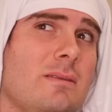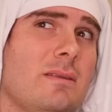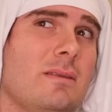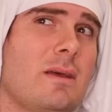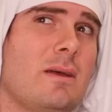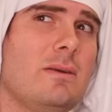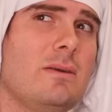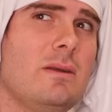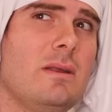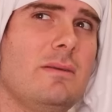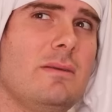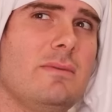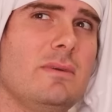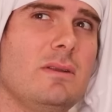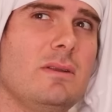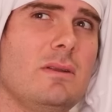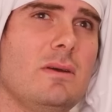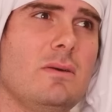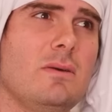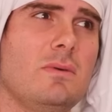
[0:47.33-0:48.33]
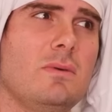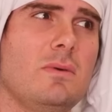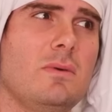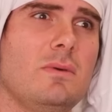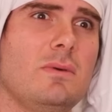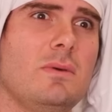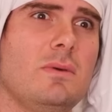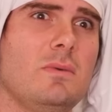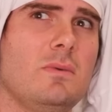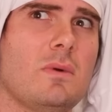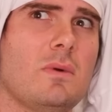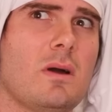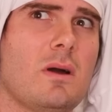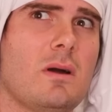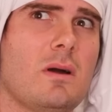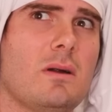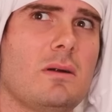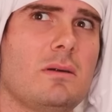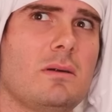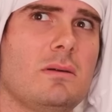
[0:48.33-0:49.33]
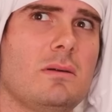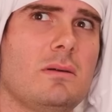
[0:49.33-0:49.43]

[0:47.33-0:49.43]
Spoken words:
I don't even know who you are.